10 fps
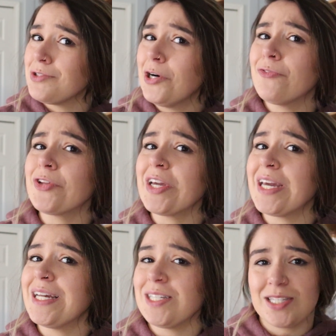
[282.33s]
So hopefully
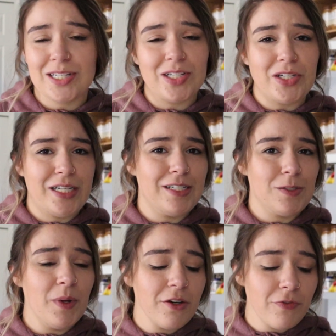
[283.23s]
it still
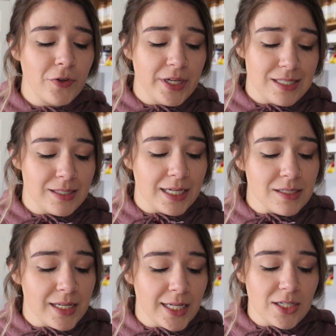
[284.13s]
is wonderful. It
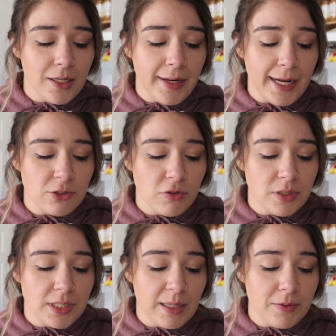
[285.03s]
says that it's all
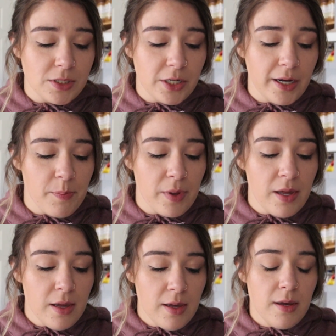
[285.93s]
natural table syrup.
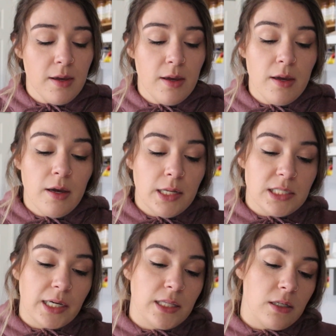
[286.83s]

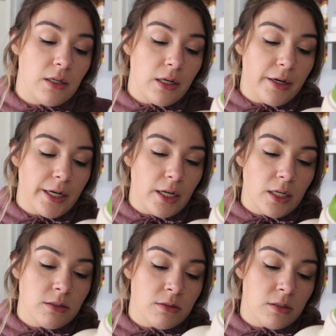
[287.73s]
Let's look at the
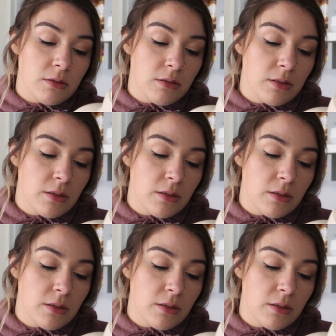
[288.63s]
ingredients.